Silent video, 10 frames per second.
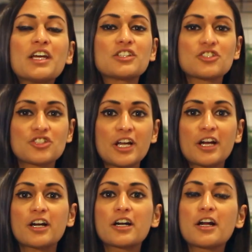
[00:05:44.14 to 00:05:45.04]
to
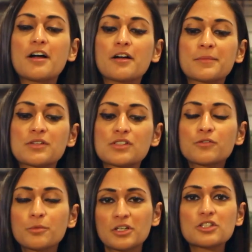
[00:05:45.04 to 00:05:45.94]
share. There's
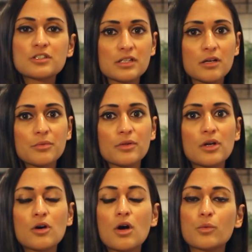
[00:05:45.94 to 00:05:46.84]
information down
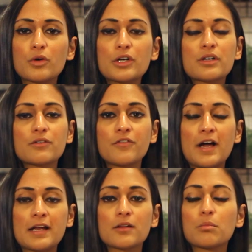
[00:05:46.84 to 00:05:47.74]
below on where you can
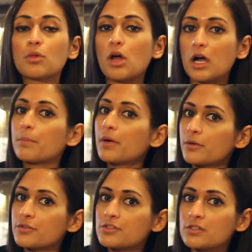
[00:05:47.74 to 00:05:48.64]
find the blog
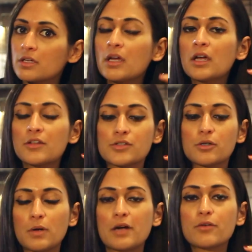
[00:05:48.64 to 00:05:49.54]
post.
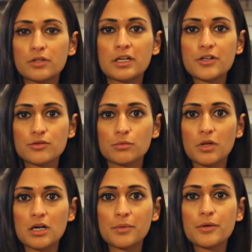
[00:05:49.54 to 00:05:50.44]
So I wrote an actual
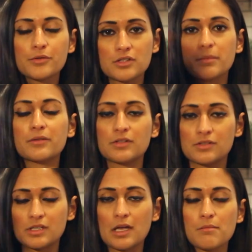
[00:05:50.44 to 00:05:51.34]
blog post about the
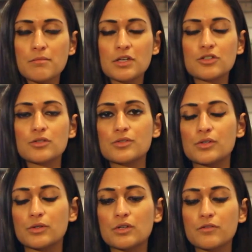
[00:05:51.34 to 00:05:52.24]
same issue,
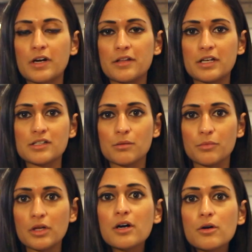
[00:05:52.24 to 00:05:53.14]
so you can find that down
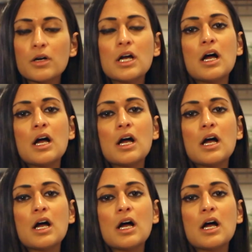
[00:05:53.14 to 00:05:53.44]
below.